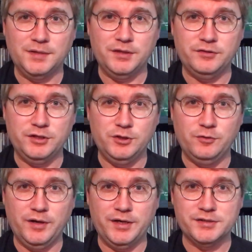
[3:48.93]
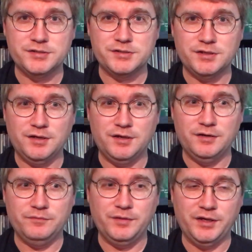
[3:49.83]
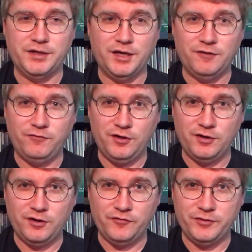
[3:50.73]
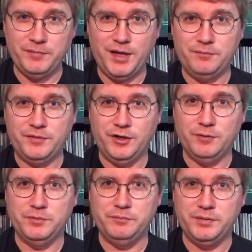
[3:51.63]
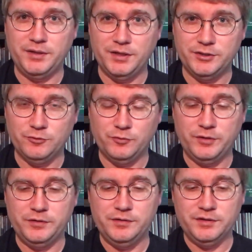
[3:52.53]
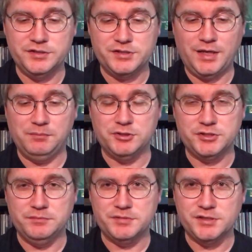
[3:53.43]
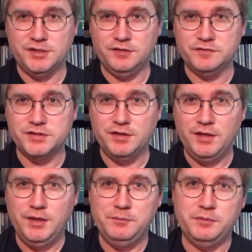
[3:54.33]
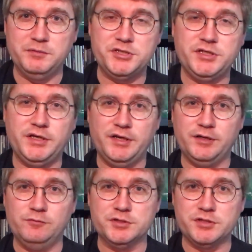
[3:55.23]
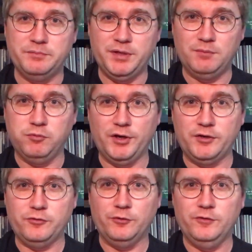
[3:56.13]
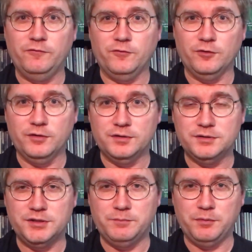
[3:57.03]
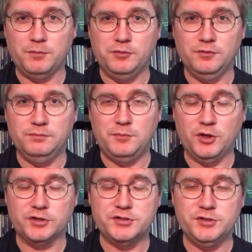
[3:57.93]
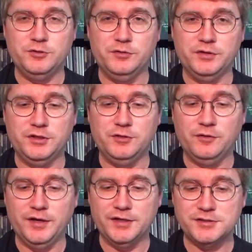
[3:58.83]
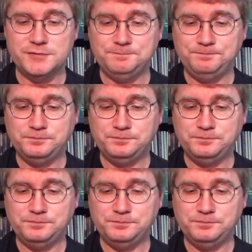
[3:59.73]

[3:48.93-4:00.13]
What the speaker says: in the US, they had kind of fallen off the map there, but begun to re-establish themselves. But Machine Head was the big breakthrough for Deep Purple Mark II in the US.